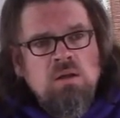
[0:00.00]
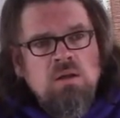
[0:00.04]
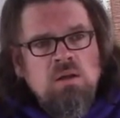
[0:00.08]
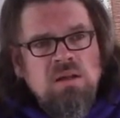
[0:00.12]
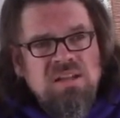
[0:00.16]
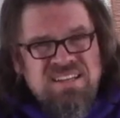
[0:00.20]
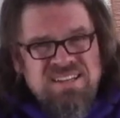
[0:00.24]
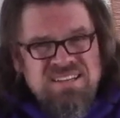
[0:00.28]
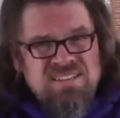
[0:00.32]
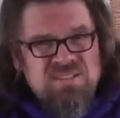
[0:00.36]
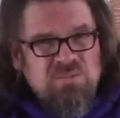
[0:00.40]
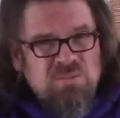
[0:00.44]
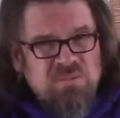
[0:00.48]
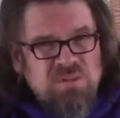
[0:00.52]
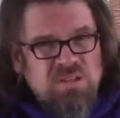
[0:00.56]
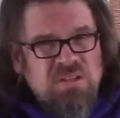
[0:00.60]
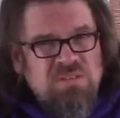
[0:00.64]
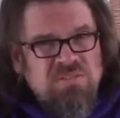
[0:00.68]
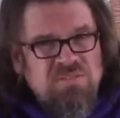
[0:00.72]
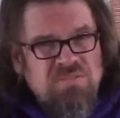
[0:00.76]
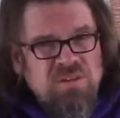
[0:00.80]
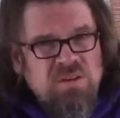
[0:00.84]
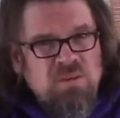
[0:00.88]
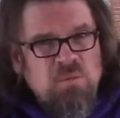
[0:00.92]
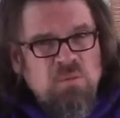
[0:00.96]
it doesn't really
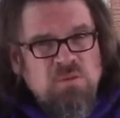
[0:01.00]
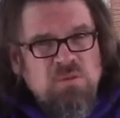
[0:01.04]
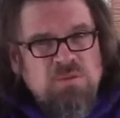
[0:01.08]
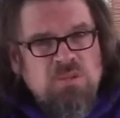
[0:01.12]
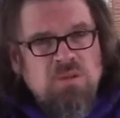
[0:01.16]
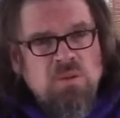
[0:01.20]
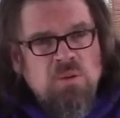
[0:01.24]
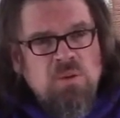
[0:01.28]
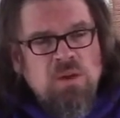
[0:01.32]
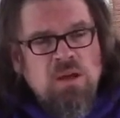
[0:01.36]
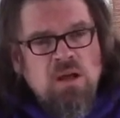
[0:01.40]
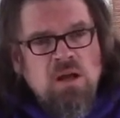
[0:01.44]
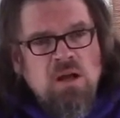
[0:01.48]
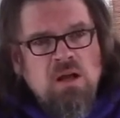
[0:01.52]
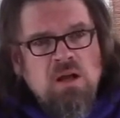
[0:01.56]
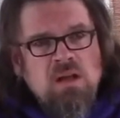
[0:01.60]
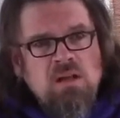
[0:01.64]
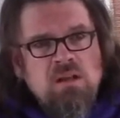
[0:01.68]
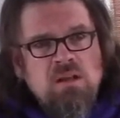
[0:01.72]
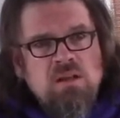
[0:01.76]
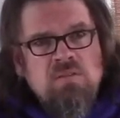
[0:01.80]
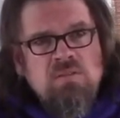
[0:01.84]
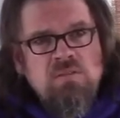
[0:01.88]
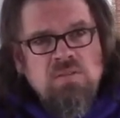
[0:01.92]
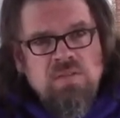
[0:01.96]
fit what's going
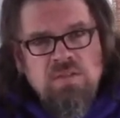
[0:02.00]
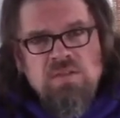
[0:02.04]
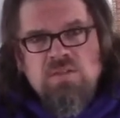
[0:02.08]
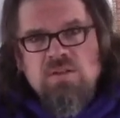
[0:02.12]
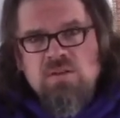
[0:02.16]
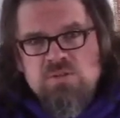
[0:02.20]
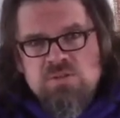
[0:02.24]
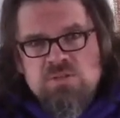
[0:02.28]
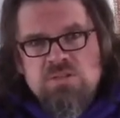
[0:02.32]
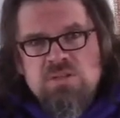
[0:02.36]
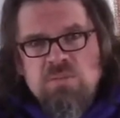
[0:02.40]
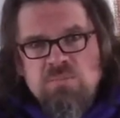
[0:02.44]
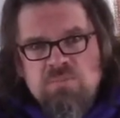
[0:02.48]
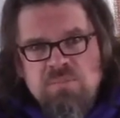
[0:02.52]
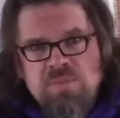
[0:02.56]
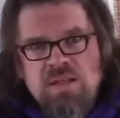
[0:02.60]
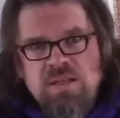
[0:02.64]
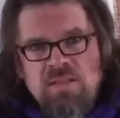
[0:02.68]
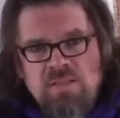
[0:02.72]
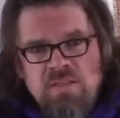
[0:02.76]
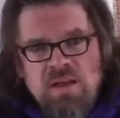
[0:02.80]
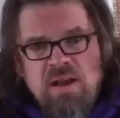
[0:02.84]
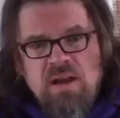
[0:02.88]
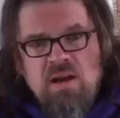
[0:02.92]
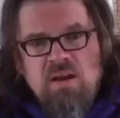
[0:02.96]
on, then there's
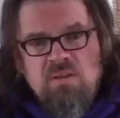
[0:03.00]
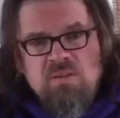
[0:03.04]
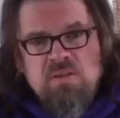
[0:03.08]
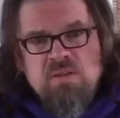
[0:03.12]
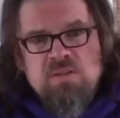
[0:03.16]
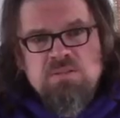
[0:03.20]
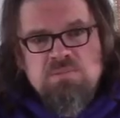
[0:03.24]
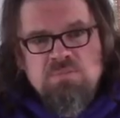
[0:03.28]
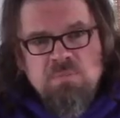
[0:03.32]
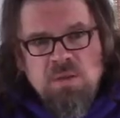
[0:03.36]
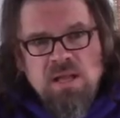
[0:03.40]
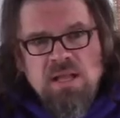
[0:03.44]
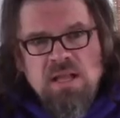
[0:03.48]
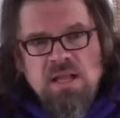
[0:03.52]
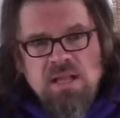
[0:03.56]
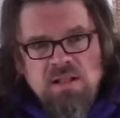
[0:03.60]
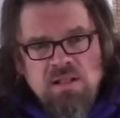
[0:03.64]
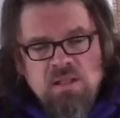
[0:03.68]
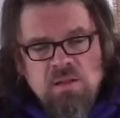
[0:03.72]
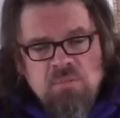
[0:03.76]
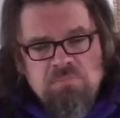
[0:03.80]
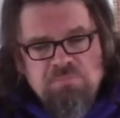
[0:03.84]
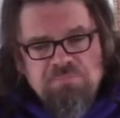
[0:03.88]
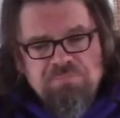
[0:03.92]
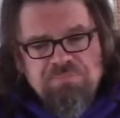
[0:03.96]
something there that's bugging
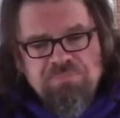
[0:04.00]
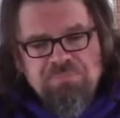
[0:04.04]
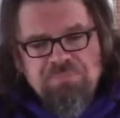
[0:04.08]
them.